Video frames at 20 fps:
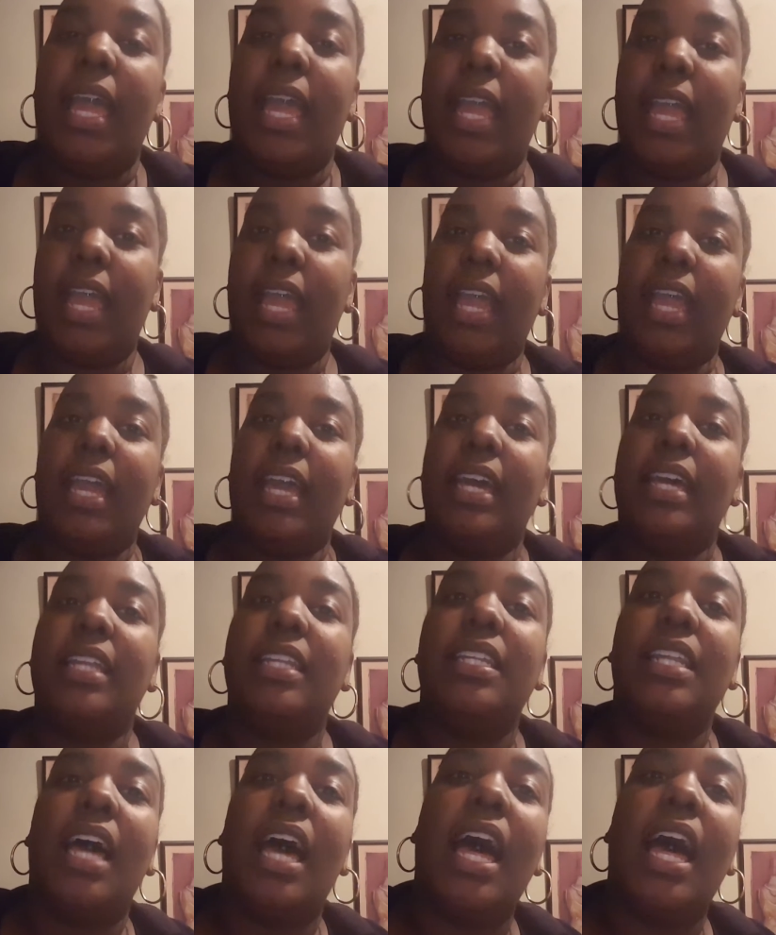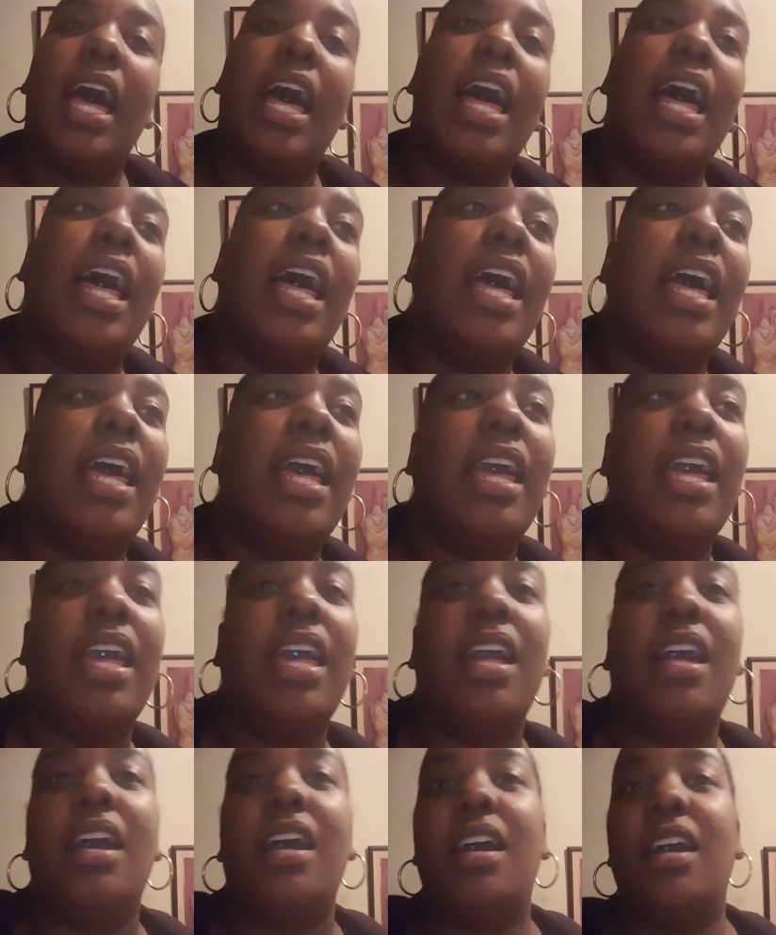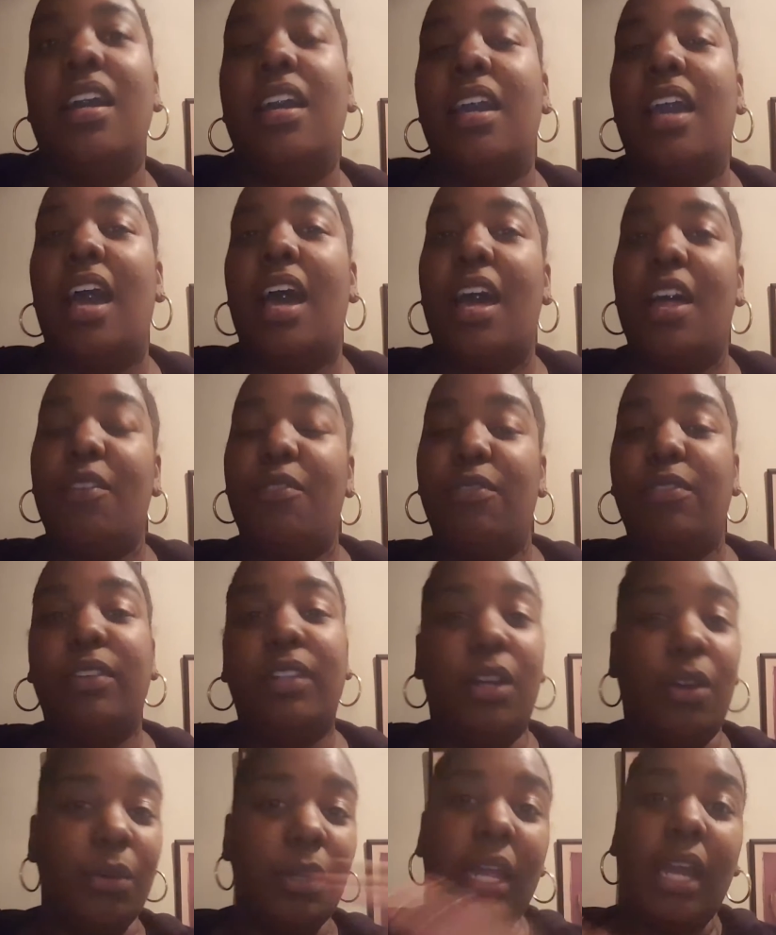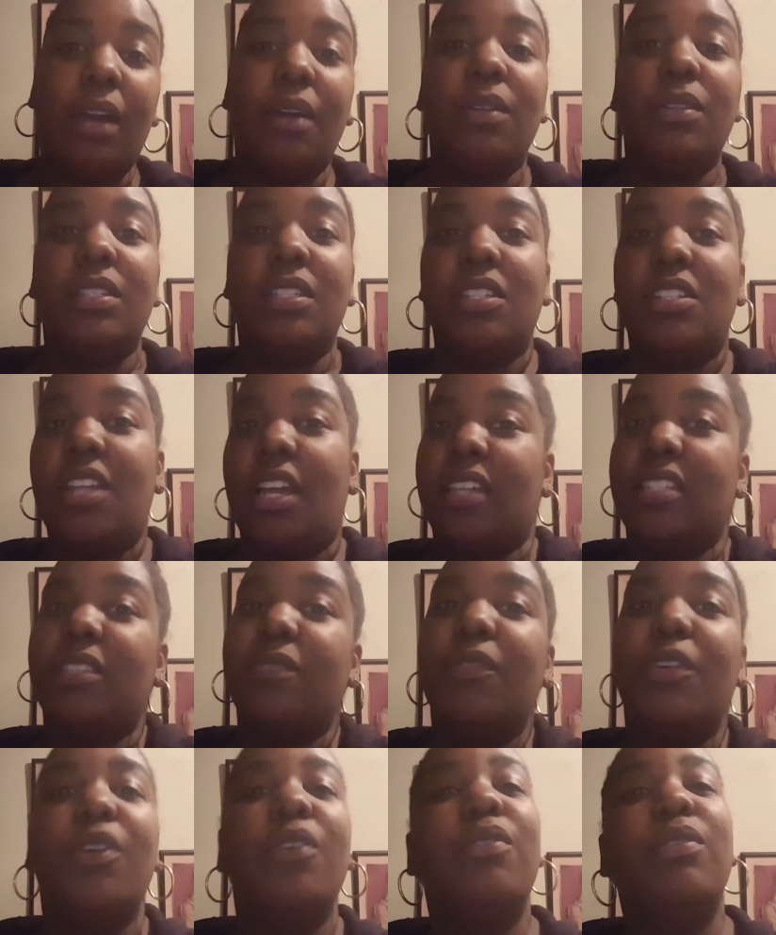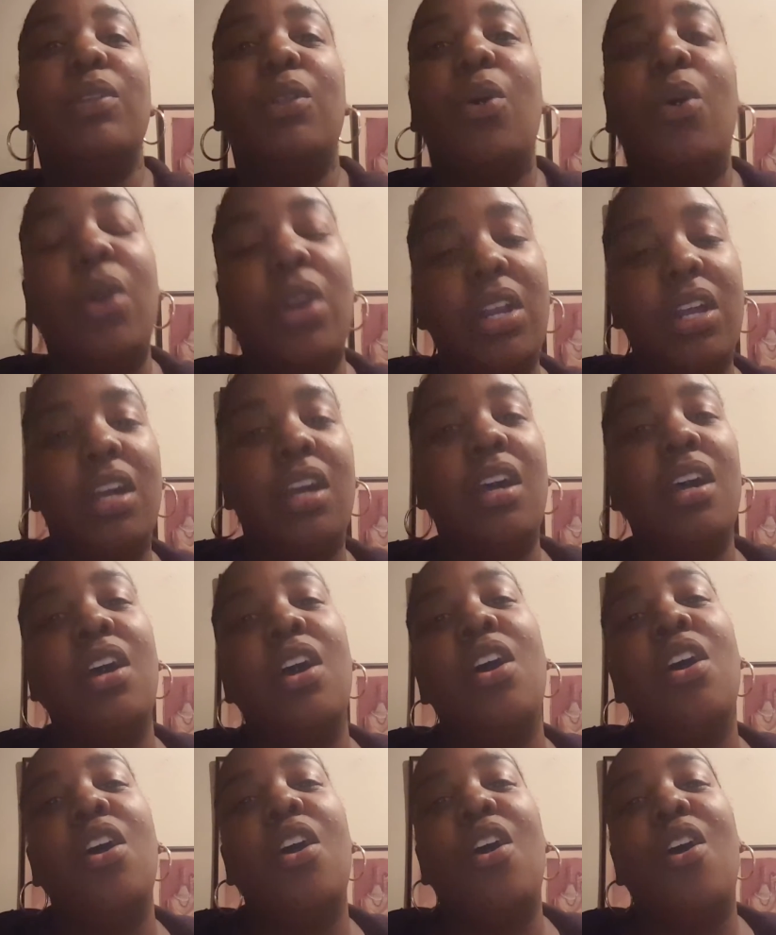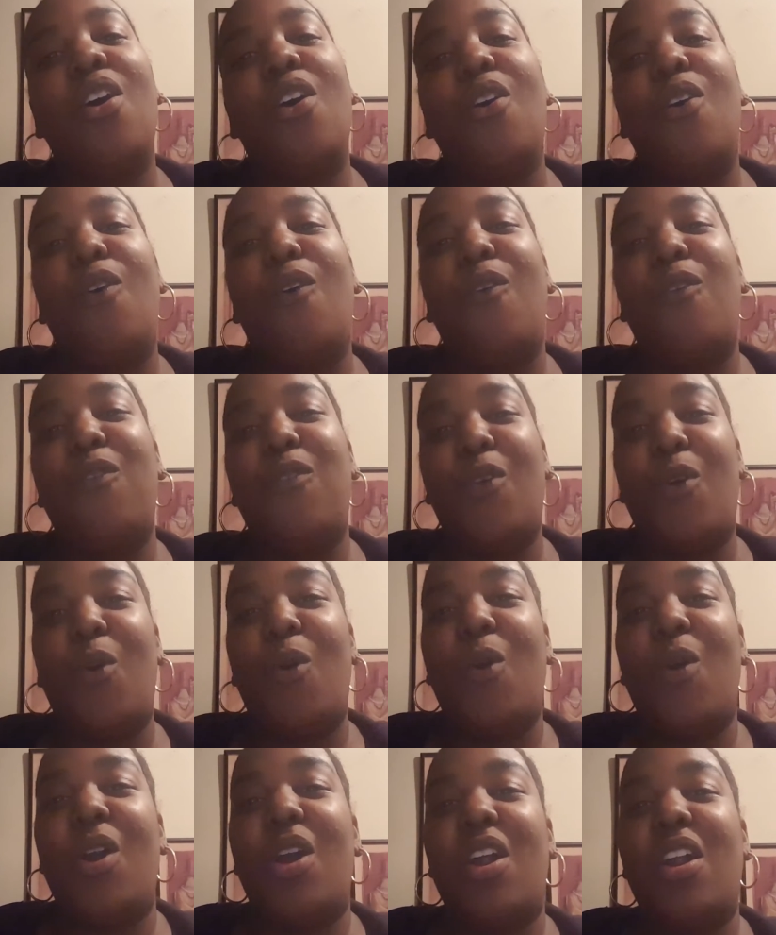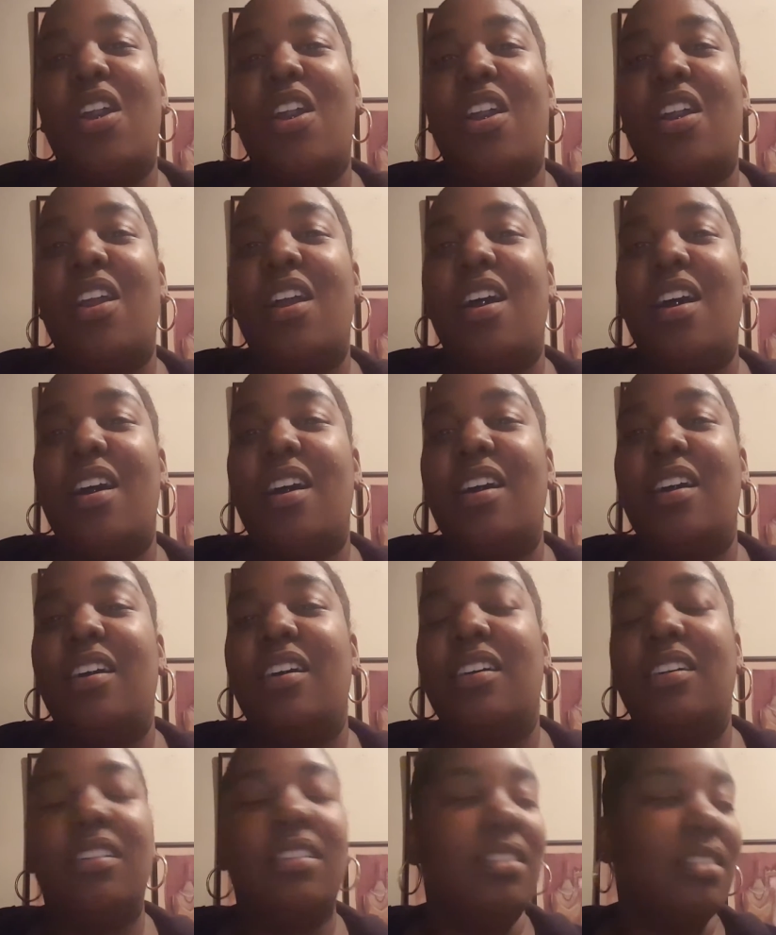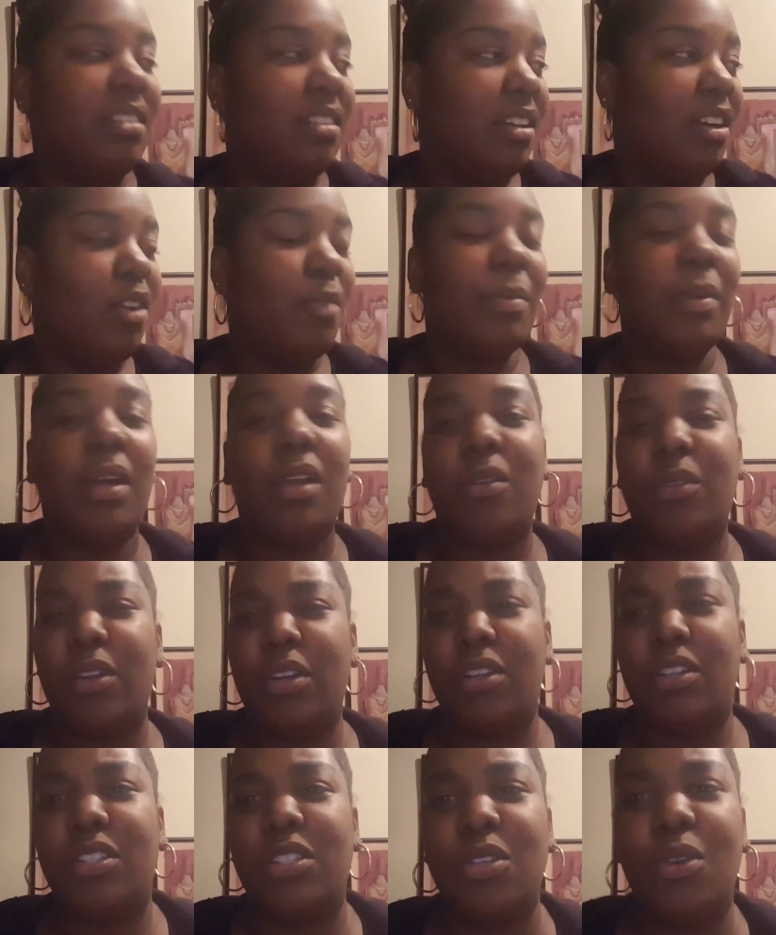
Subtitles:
and I got flown out to Jacksonville, Florida for I hope y'all don't hear the